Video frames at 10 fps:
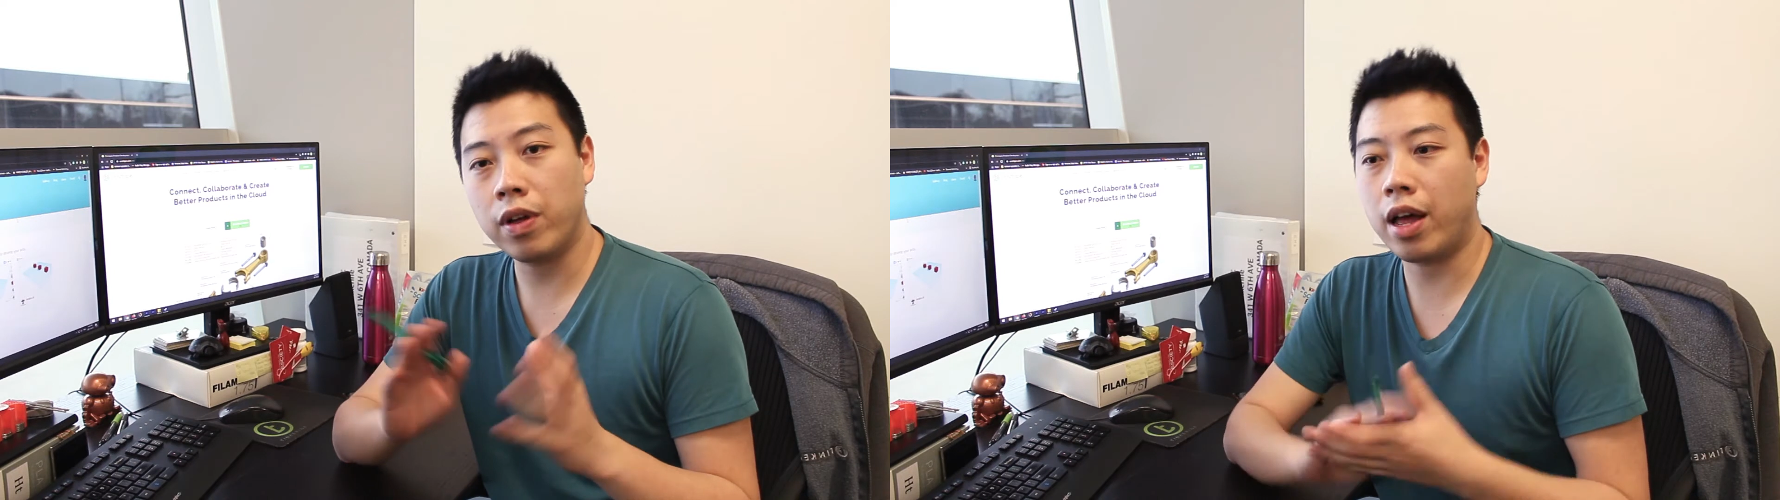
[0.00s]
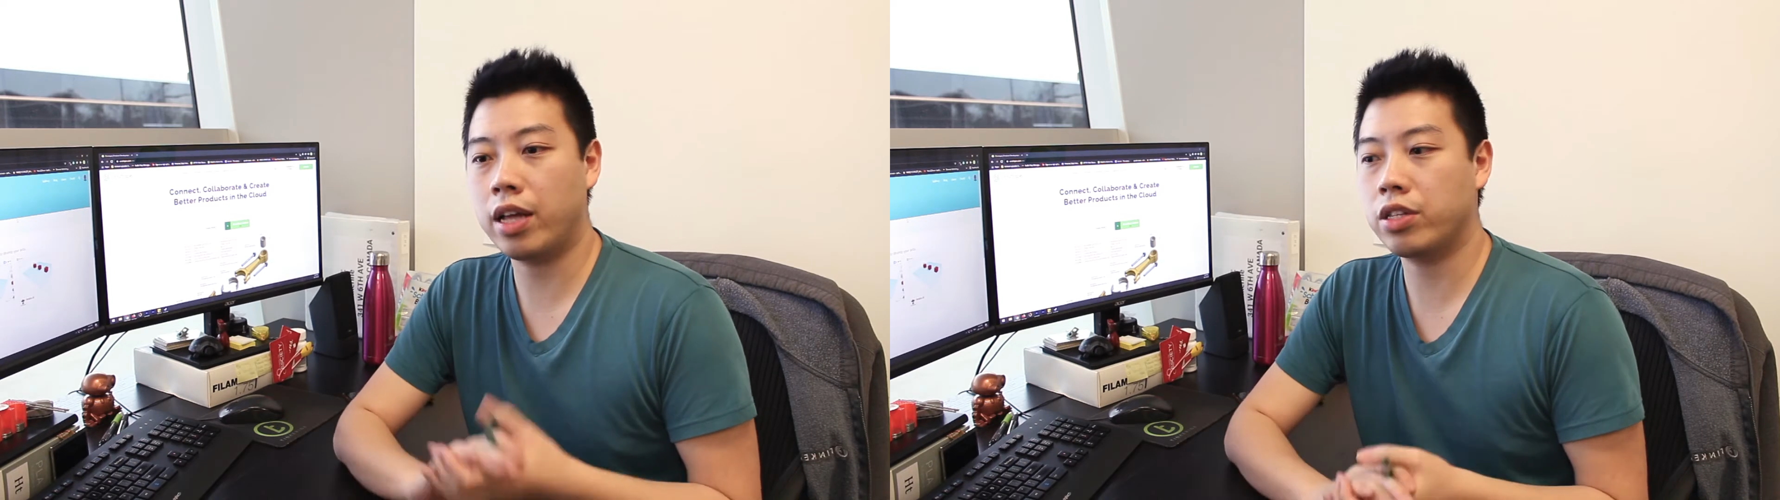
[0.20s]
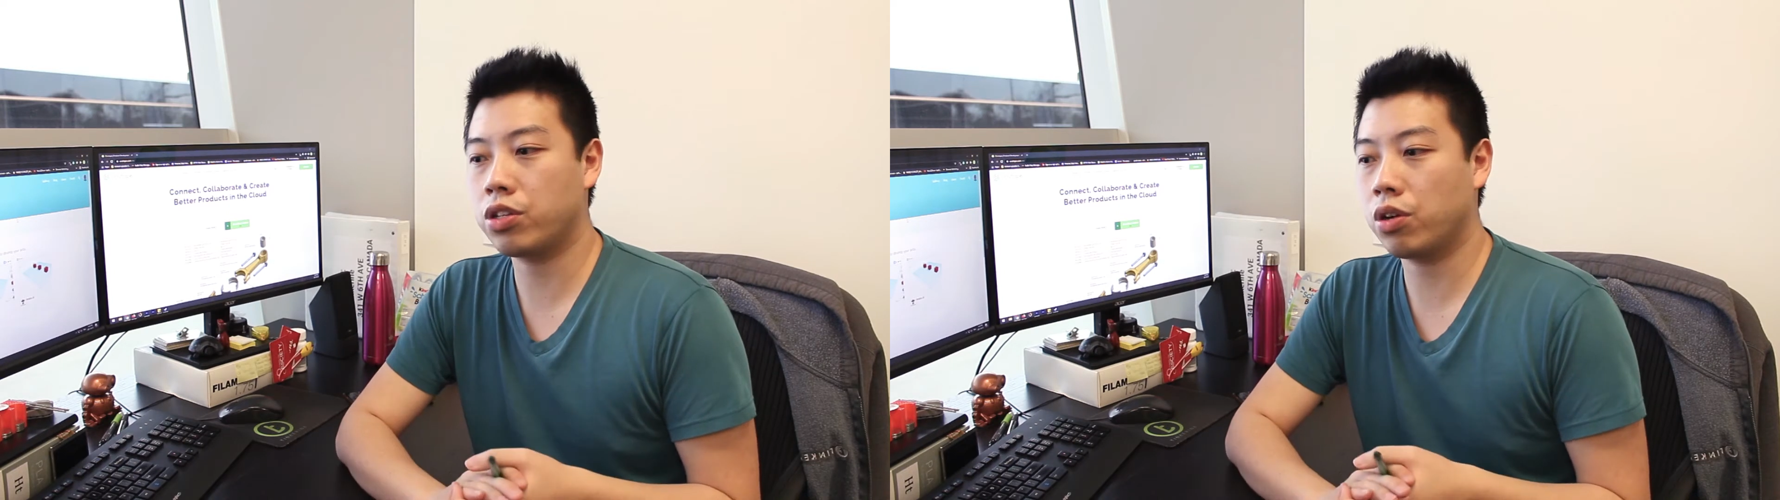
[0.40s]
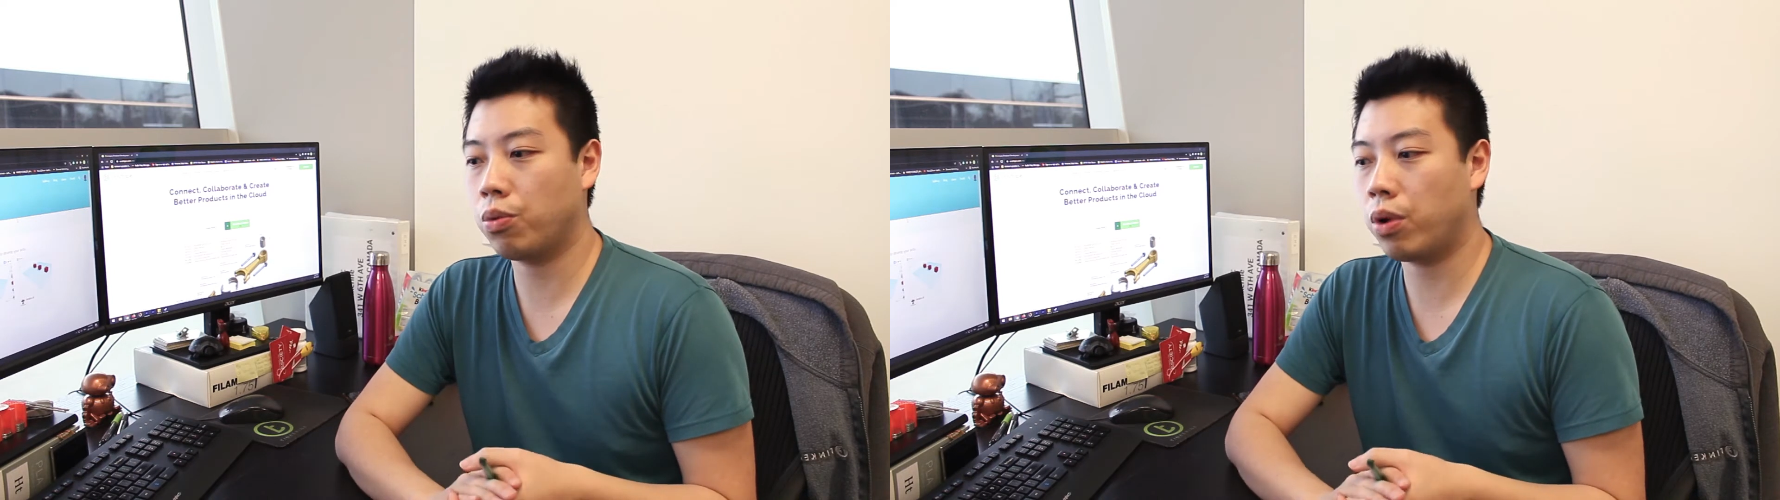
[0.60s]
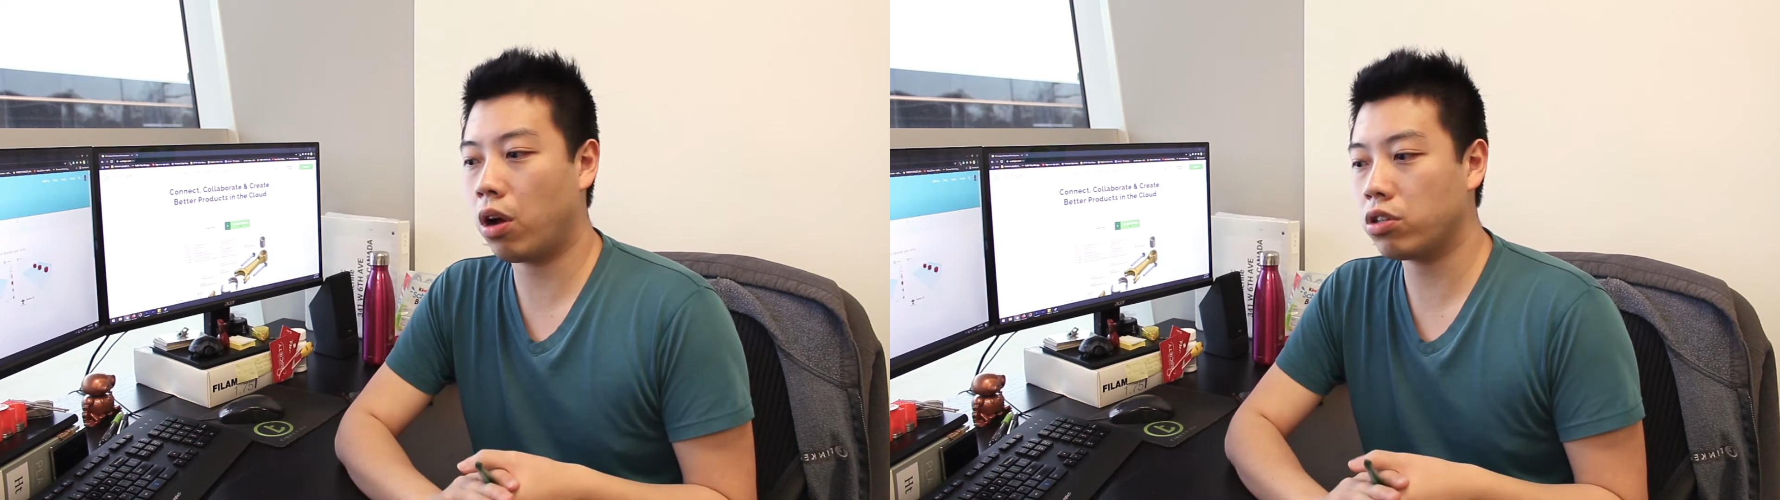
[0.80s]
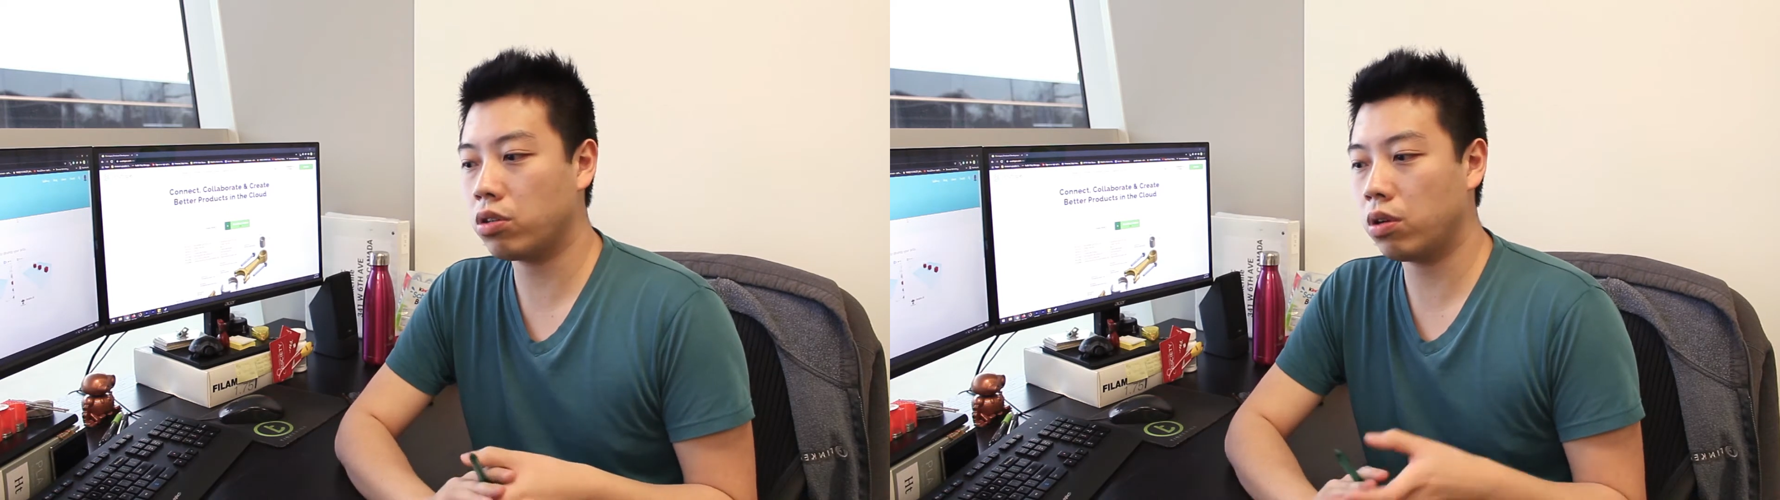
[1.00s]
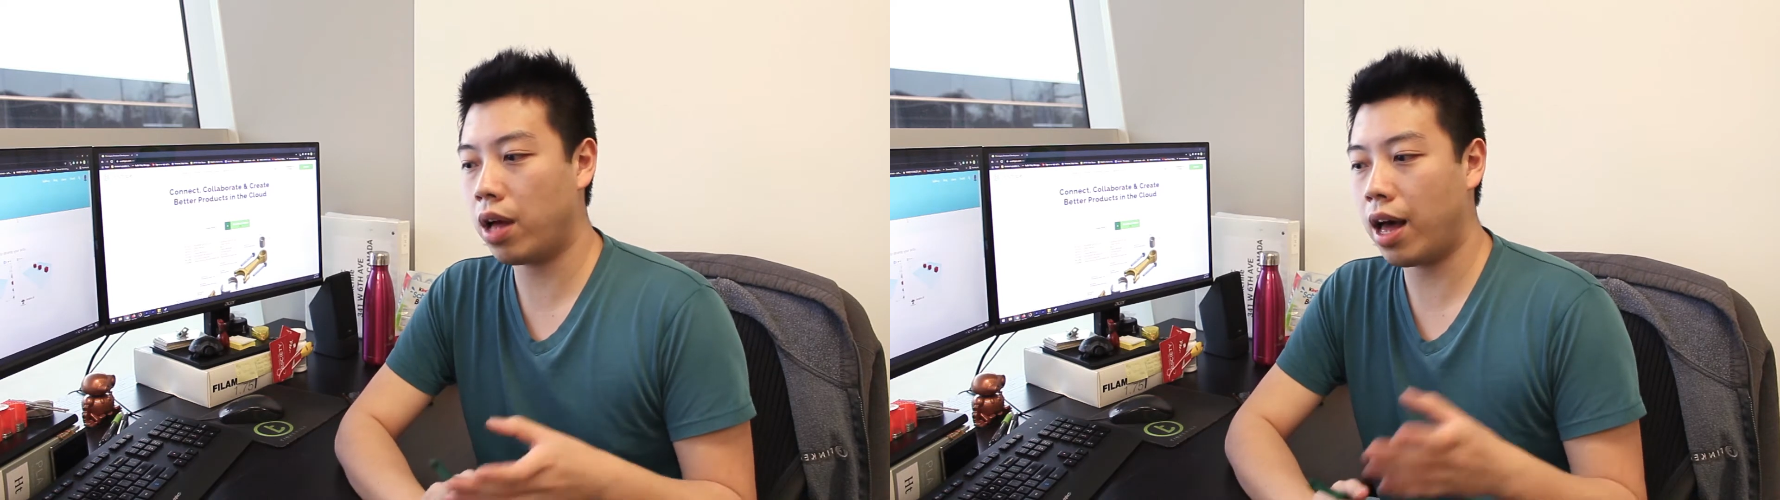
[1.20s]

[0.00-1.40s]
And so we also